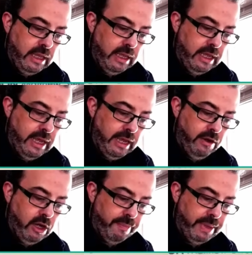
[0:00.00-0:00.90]
Yeah, you've
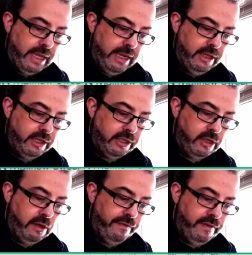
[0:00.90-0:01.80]
got Behind the
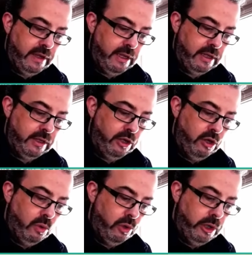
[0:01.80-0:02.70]
Sofa, new
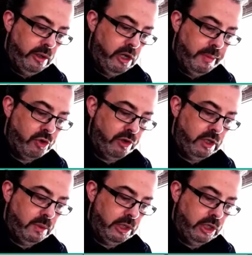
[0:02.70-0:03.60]
audio commentaries
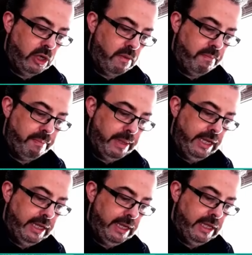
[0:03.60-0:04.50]
with Tom
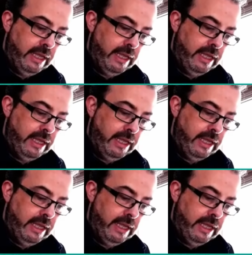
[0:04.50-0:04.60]
Baker,